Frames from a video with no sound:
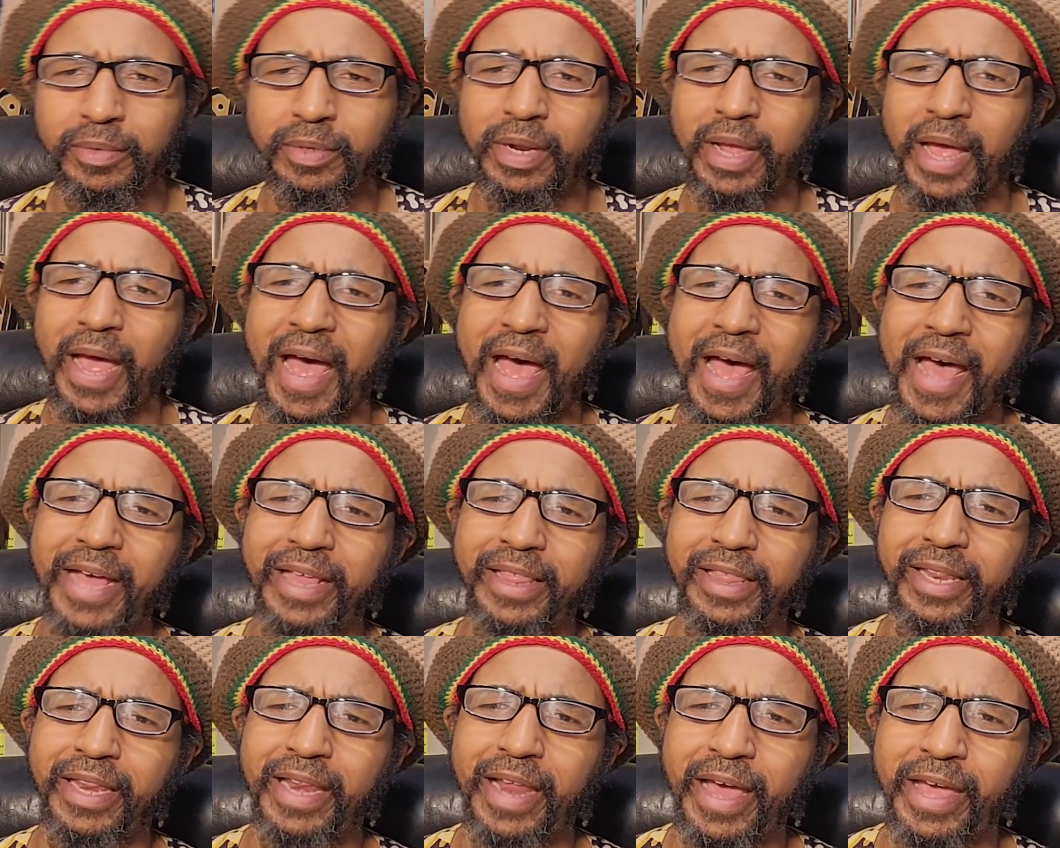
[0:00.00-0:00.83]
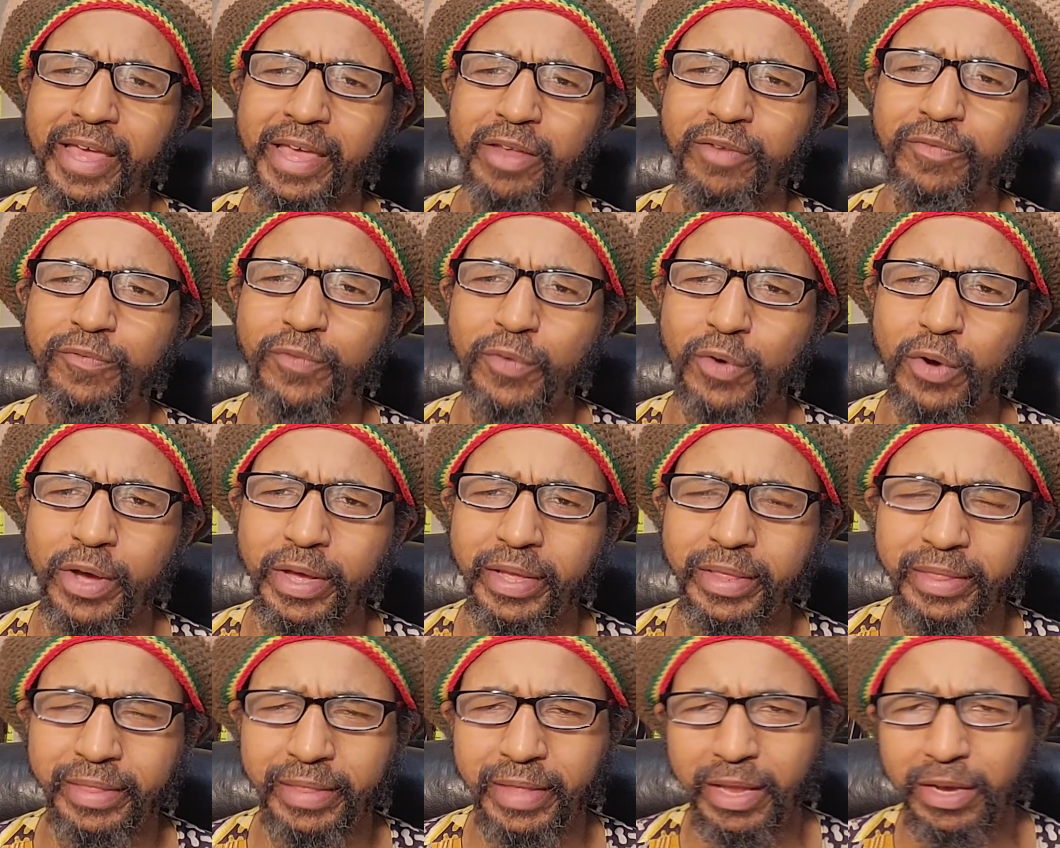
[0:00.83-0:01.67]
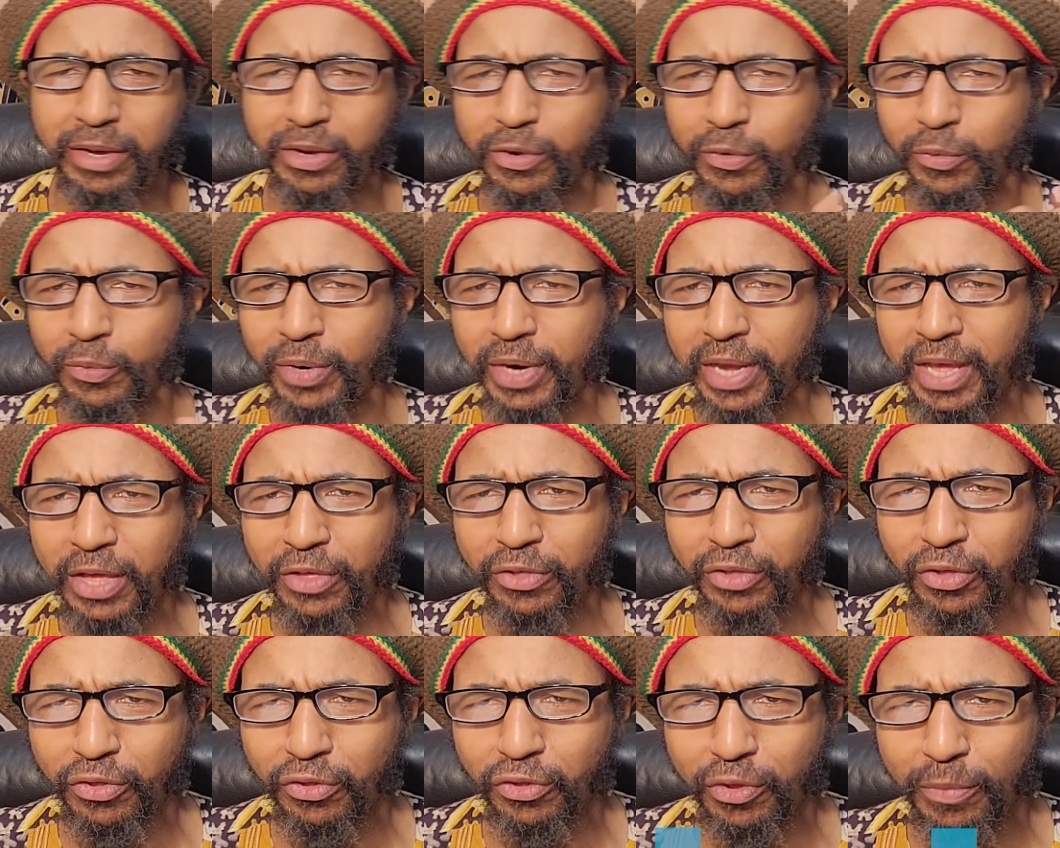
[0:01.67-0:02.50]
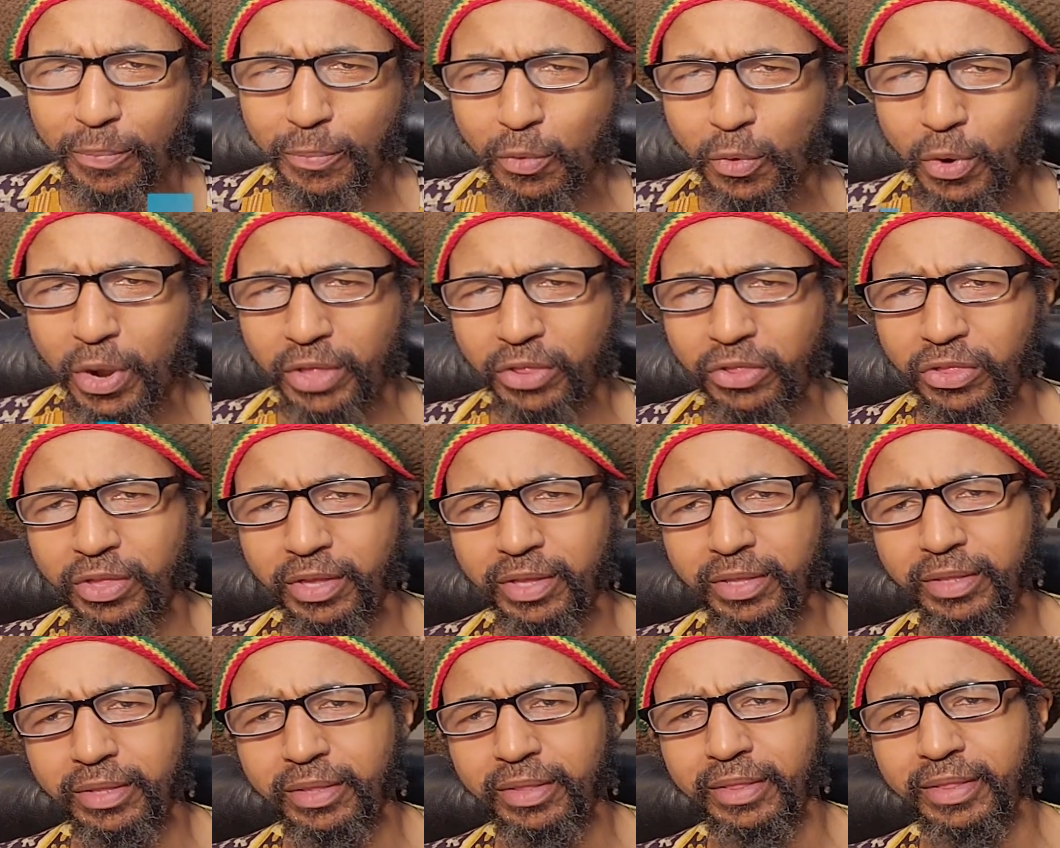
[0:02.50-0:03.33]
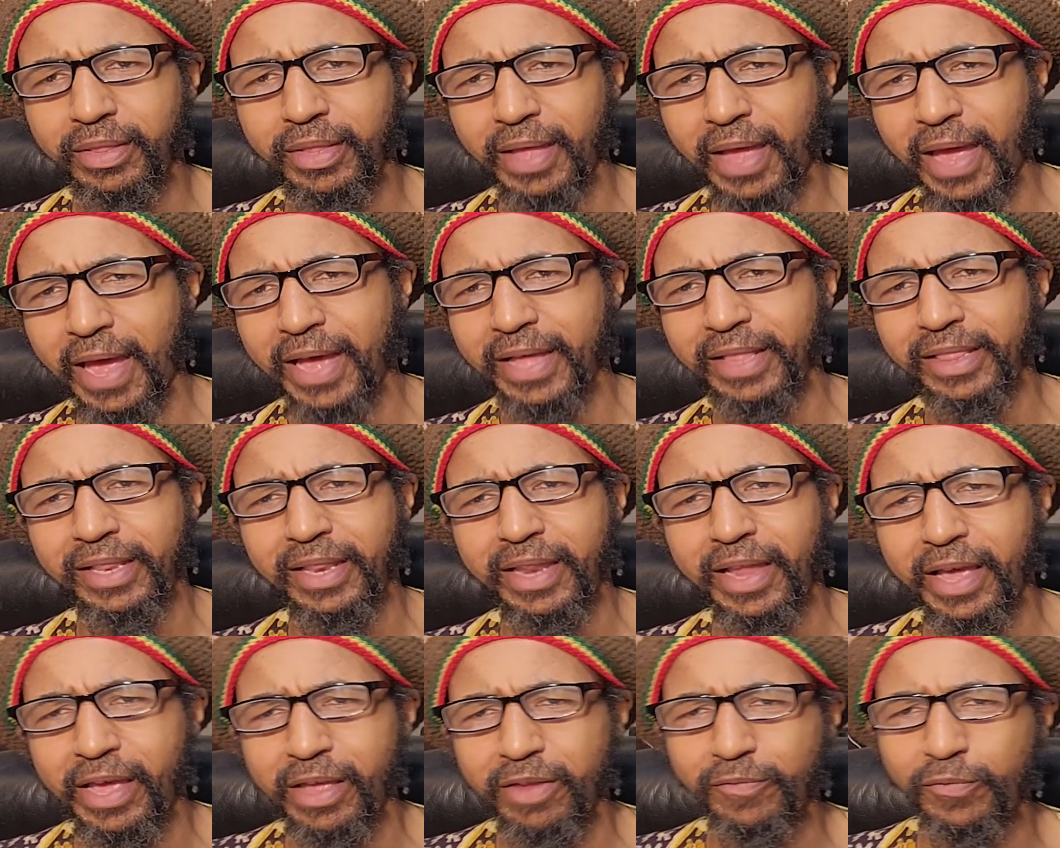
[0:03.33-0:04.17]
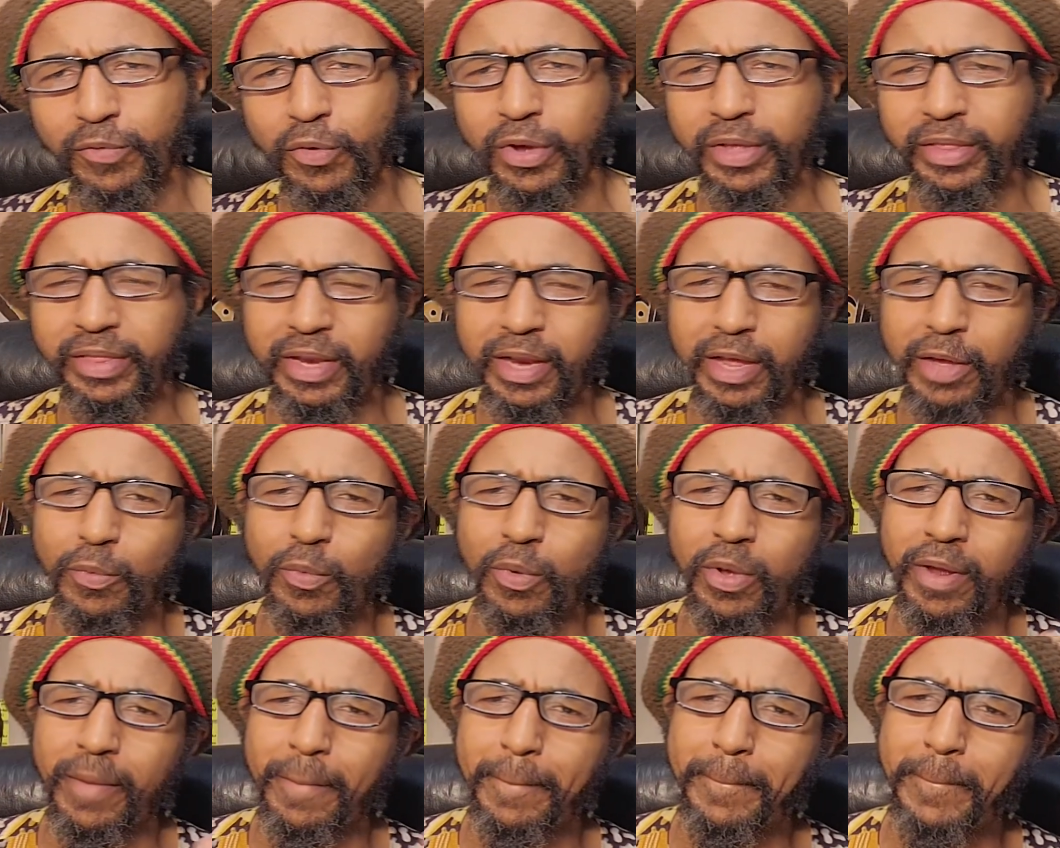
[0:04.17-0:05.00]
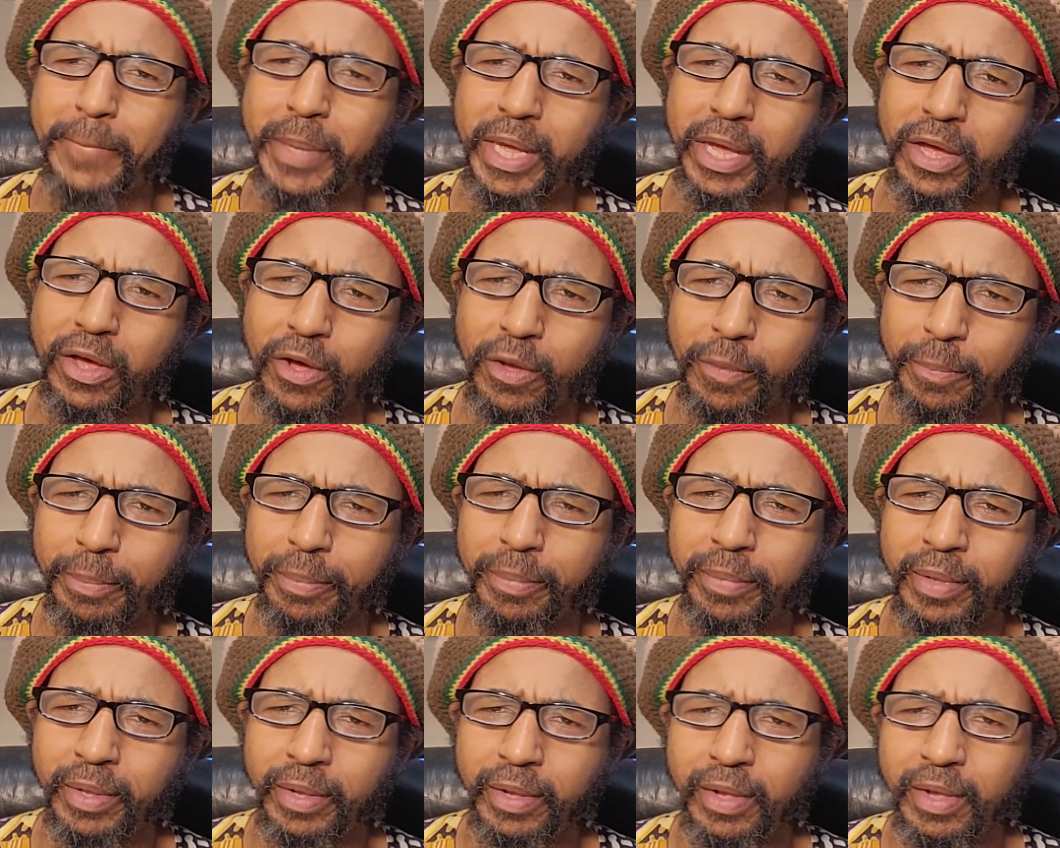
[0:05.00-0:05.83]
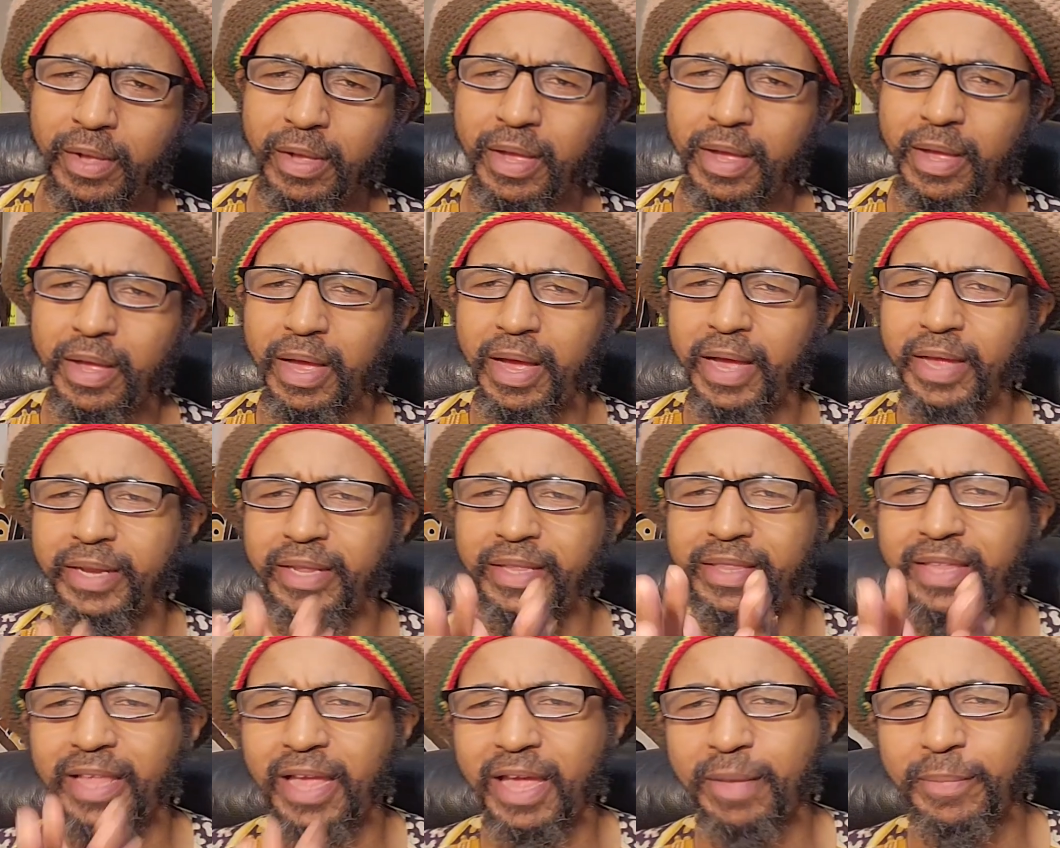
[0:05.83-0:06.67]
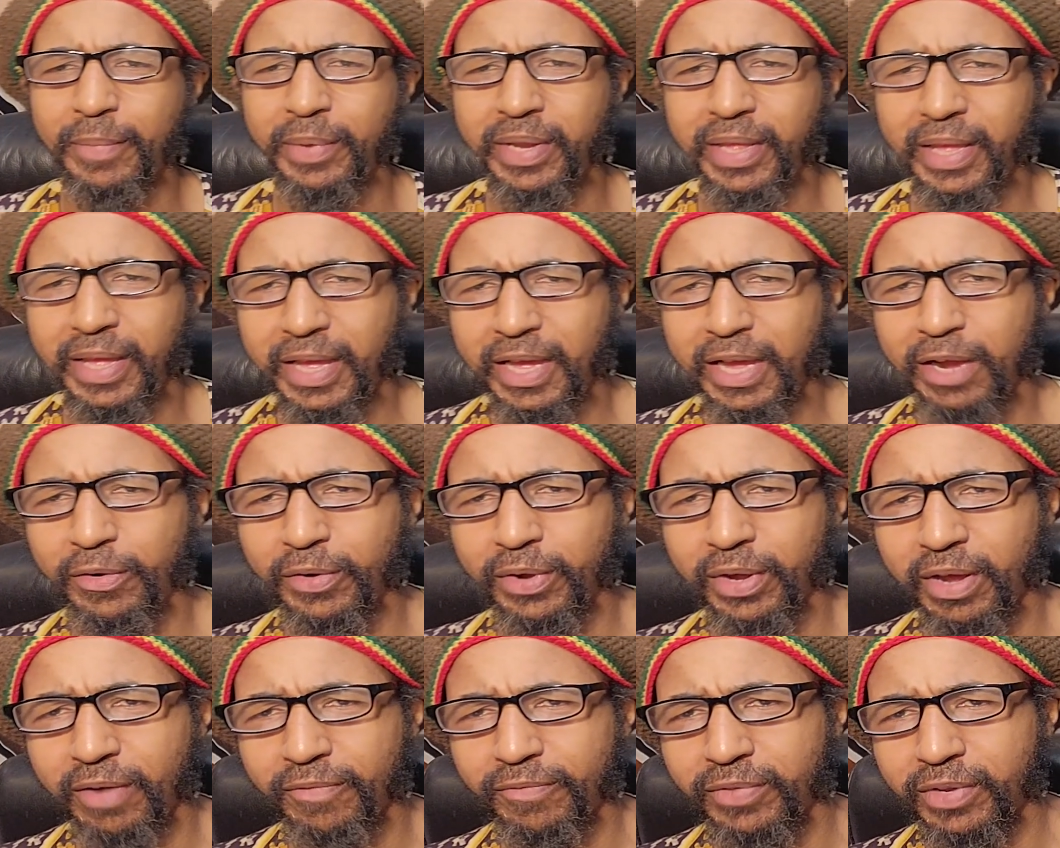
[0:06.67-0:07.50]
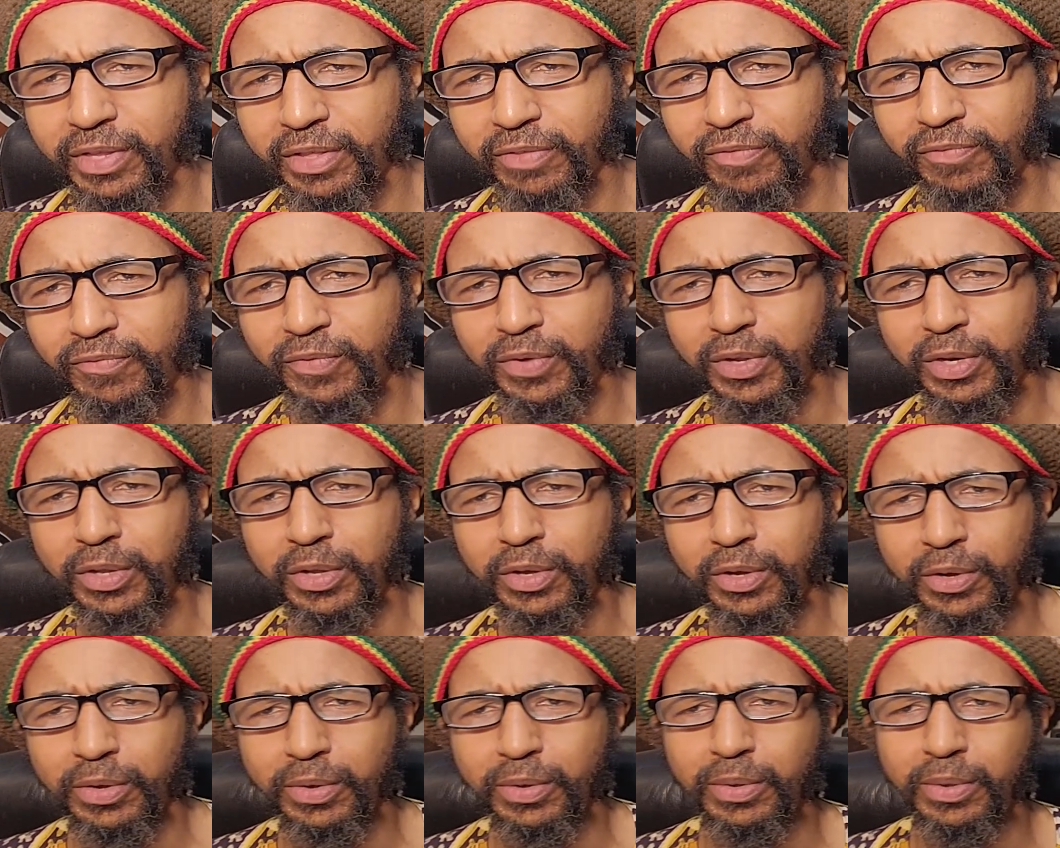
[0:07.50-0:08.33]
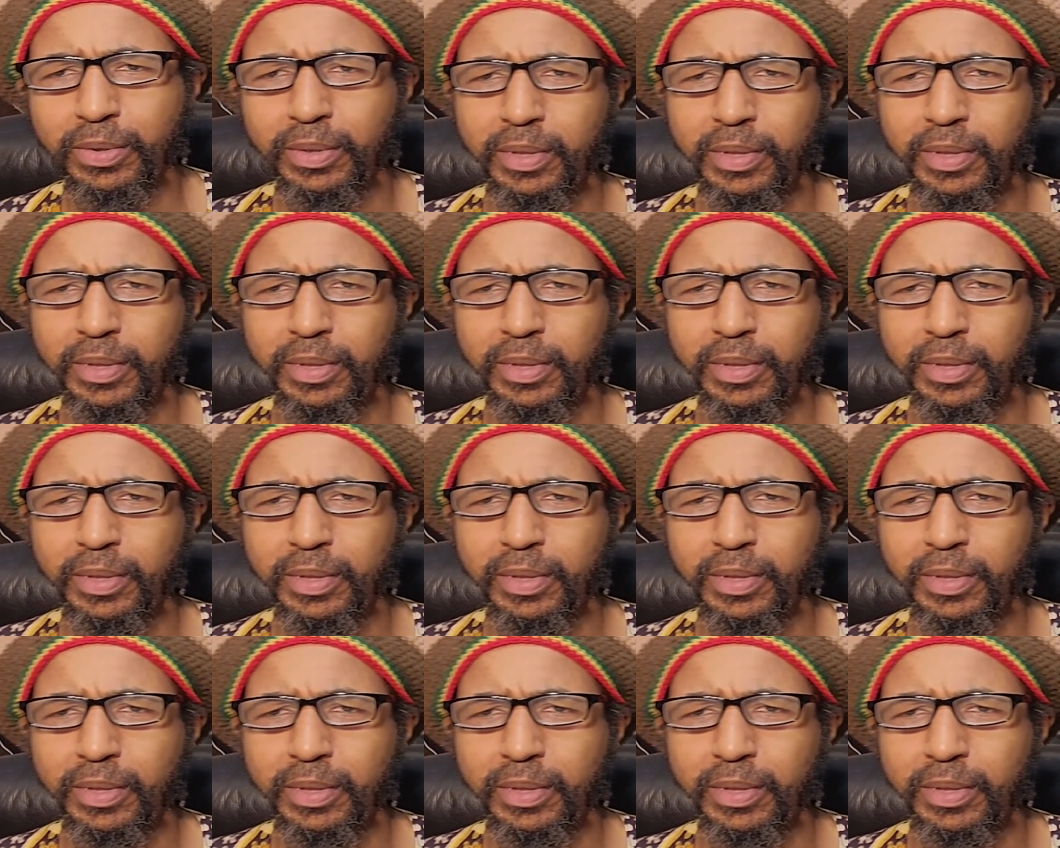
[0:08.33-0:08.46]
Ask Lion Voice, send your relationship questions, Ask Lion Voice. And I want to big up, at the time of the airing of this video,